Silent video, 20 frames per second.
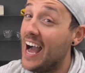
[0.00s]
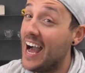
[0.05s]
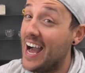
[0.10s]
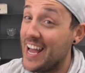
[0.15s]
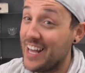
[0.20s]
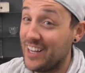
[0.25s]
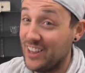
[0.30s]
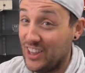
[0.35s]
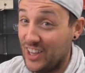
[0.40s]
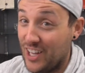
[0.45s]

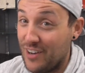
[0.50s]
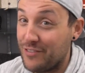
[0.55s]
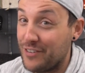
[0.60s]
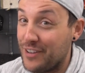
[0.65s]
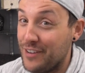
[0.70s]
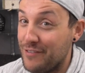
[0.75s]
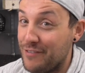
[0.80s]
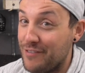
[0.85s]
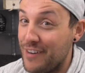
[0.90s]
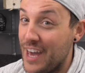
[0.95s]
I love
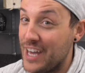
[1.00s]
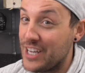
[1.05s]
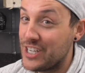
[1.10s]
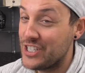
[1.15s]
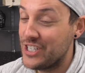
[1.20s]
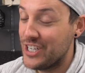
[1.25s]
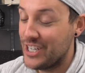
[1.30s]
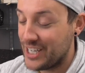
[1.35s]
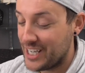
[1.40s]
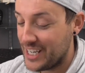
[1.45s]

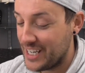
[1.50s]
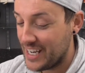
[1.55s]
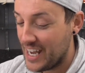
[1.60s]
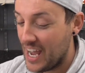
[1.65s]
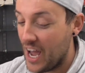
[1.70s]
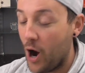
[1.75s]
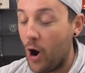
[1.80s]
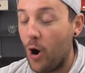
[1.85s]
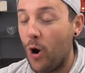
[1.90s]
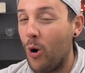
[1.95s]
confectionery.
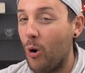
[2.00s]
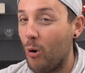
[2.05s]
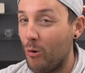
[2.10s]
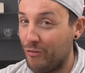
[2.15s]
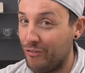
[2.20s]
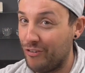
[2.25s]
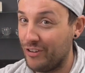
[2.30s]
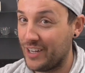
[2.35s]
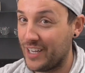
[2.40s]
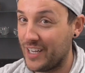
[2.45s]

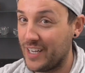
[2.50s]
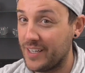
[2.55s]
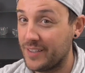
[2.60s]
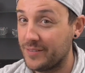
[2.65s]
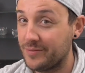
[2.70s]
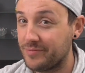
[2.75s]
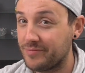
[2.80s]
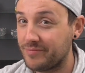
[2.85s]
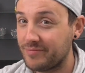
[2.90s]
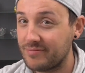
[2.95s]
Hopefully,